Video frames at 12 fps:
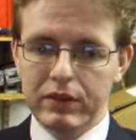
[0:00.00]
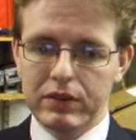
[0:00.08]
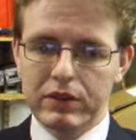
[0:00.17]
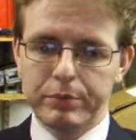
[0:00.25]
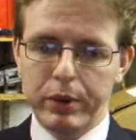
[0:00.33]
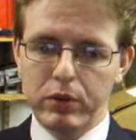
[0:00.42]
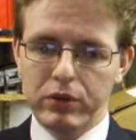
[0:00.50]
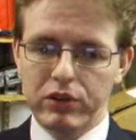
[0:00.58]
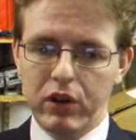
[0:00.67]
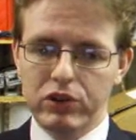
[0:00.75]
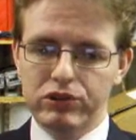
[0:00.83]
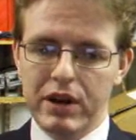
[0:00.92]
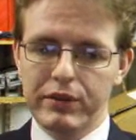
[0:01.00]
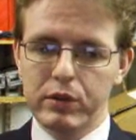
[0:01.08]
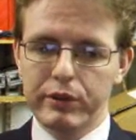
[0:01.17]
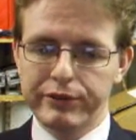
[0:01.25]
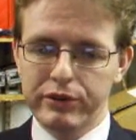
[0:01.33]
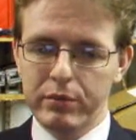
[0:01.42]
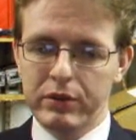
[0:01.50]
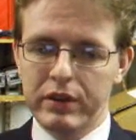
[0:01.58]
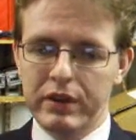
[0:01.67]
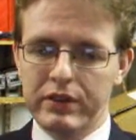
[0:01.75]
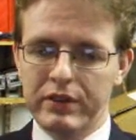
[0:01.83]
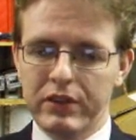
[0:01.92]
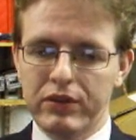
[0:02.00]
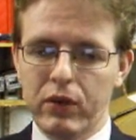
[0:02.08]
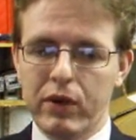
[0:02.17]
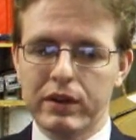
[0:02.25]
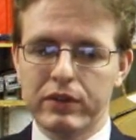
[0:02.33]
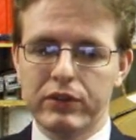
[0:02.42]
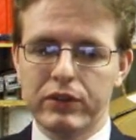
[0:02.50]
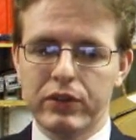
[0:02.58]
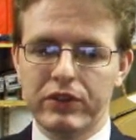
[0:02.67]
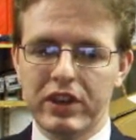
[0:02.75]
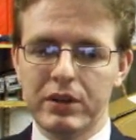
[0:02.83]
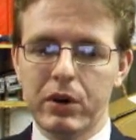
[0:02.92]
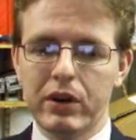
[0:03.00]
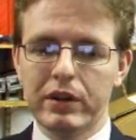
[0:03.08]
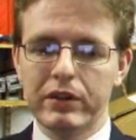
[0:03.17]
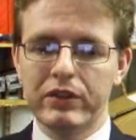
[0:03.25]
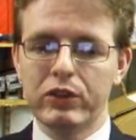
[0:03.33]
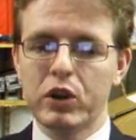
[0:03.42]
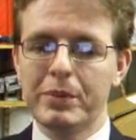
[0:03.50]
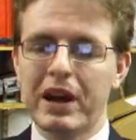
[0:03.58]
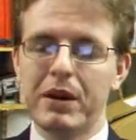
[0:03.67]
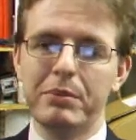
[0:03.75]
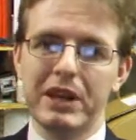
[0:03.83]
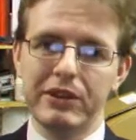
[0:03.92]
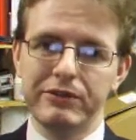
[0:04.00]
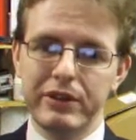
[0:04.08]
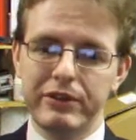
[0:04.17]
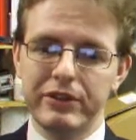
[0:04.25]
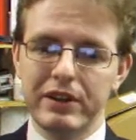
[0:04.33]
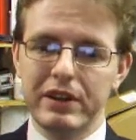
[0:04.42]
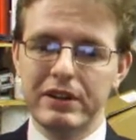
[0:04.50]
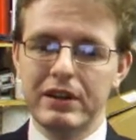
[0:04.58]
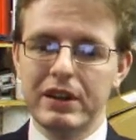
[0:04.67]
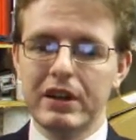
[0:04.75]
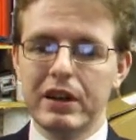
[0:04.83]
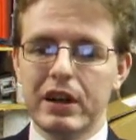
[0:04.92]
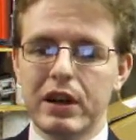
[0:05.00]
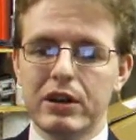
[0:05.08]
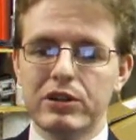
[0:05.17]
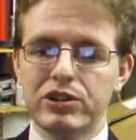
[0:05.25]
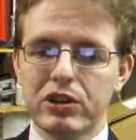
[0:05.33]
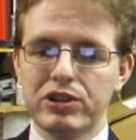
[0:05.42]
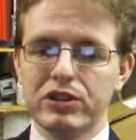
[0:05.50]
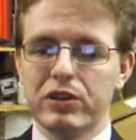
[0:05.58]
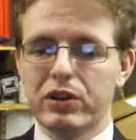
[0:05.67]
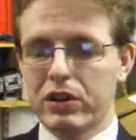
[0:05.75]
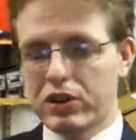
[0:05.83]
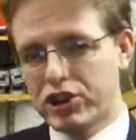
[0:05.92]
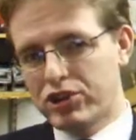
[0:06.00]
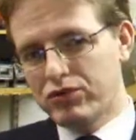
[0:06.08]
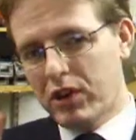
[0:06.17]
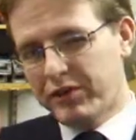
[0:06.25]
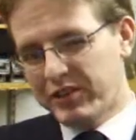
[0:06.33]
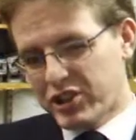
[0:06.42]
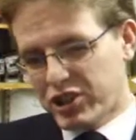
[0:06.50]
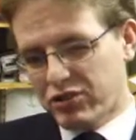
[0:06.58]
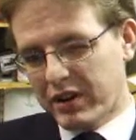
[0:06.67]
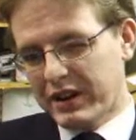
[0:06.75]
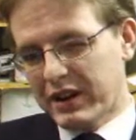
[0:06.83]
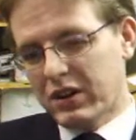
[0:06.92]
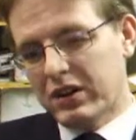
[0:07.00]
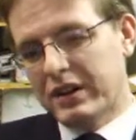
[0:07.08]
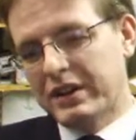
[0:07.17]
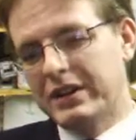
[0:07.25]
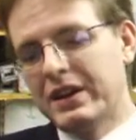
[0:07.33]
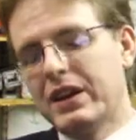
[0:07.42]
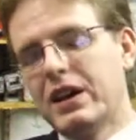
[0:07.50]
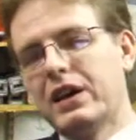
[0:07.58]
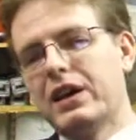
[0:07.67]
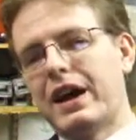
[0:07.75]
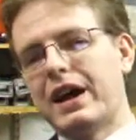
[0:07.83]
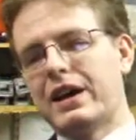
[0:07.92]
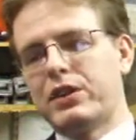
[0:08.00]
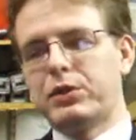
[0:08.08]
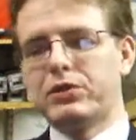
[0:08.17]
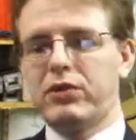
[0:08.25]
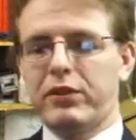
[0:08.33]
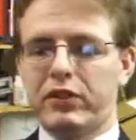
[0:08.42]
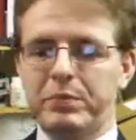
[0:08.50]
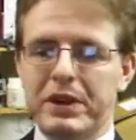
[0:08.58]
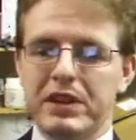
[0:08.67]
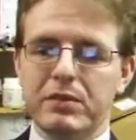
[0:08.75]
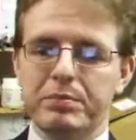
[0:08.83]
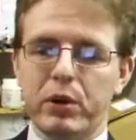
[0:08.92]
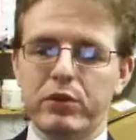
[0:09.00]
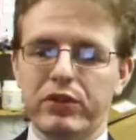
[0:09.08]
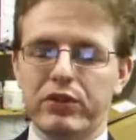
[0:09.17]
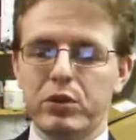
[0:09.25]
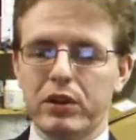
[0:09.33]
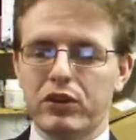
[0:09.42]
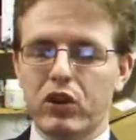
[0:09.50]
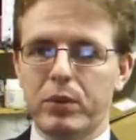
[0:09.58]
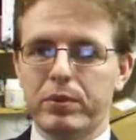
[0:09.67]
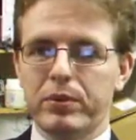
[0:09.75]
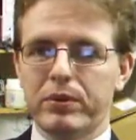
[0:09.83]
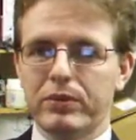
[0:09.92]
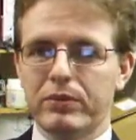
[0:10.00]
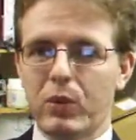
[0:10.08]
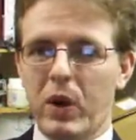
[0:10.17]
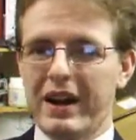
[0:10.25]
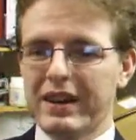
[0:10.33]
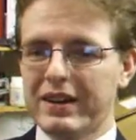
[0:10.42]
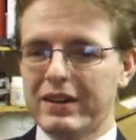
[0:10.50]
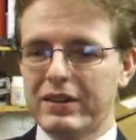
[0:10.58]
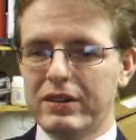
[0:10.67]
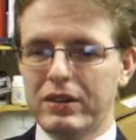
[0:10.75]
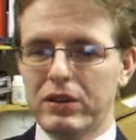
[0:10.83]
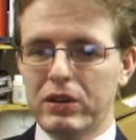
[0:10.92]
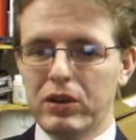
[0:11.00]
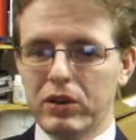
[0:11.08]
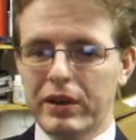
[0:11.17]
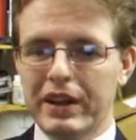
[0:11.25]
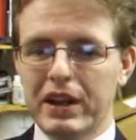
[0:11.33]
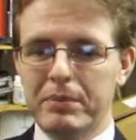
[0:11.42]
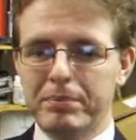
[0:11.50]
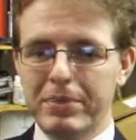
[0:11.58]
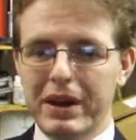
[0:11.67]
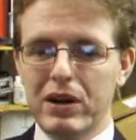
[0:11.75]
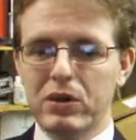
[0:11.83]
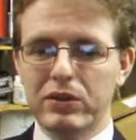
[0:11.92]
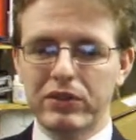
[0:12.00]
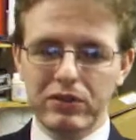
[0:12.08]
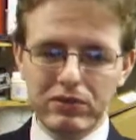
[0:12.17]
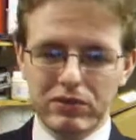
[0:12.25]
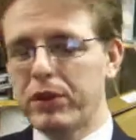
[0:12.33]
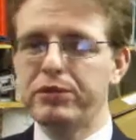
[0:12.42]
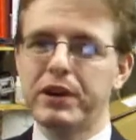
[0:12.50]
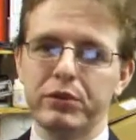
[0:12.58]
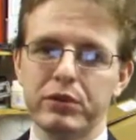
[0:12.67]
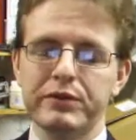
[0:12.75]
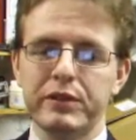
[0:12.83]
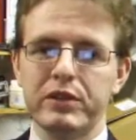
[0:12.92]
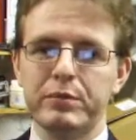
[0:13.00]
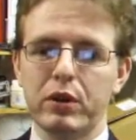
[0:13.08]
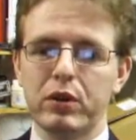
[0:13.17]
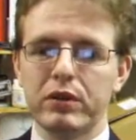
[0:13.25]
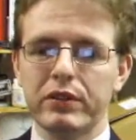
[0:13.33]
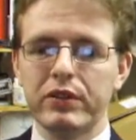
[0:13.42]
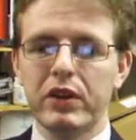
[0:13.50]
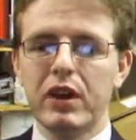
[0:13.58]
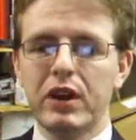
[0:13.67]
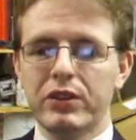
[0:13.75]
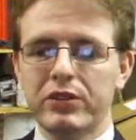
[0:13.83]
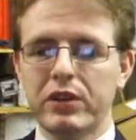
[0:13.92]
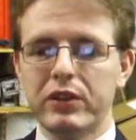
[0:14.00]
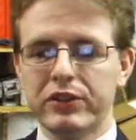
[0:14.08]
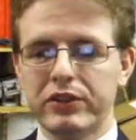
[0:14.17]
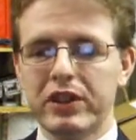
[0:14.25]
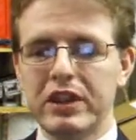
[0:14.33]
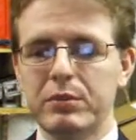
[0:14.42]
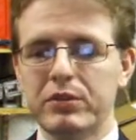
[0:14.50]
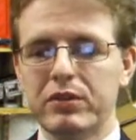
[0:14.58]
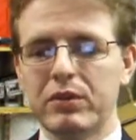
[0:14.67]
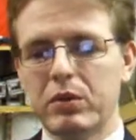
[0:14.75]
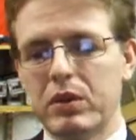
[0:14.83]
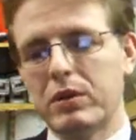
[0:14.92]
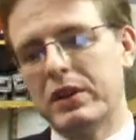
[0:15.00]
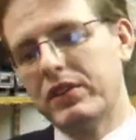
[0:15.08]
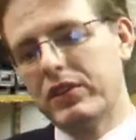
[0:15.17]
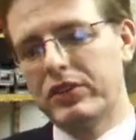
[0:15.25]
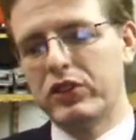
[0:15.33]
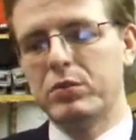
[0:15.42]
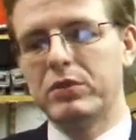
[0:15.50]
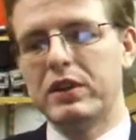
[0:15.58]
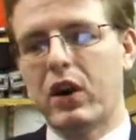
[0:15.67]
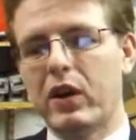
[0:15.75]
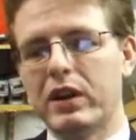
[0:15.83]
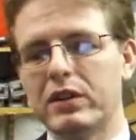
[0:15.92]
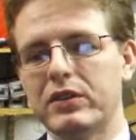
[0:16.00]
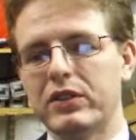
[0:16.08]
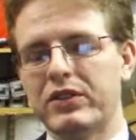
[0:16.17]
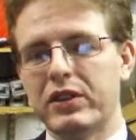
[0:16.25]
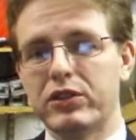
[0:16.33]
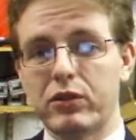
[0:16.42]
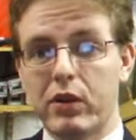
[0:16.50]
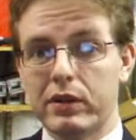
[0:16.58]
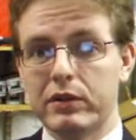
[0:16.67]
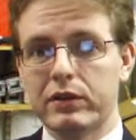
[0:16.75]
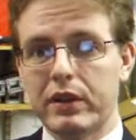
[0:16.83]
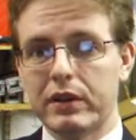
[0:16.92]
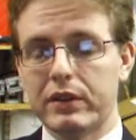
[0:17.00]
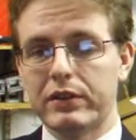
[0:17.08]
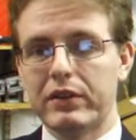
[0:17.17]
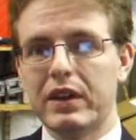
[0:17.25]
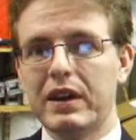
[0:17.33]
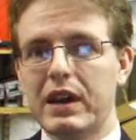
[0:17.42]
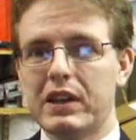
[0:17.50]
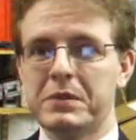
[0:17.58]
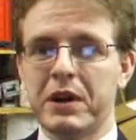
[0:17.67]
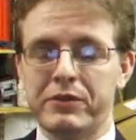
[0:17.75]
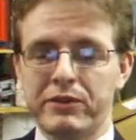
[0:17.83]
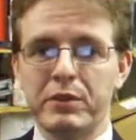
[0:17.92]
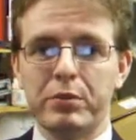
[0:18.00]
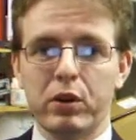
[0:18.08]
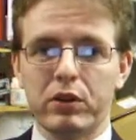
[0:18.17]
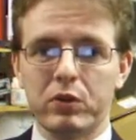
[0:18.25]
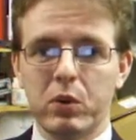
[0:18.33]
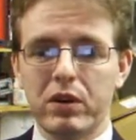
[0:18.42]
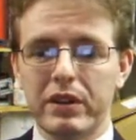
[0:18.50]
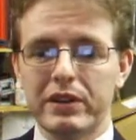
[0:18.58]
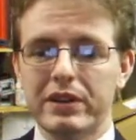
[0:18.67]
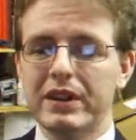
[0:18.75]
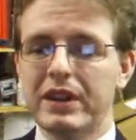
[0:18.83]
the boat travel from the centre island to the team islands took about 1:15. Judging they're going roughly a straight line, and with the rough speed the boats do at top whack, you're looking at about 350 blocks. So those teams, well, let's assume the island, the centre island that is about 50 blocks wide,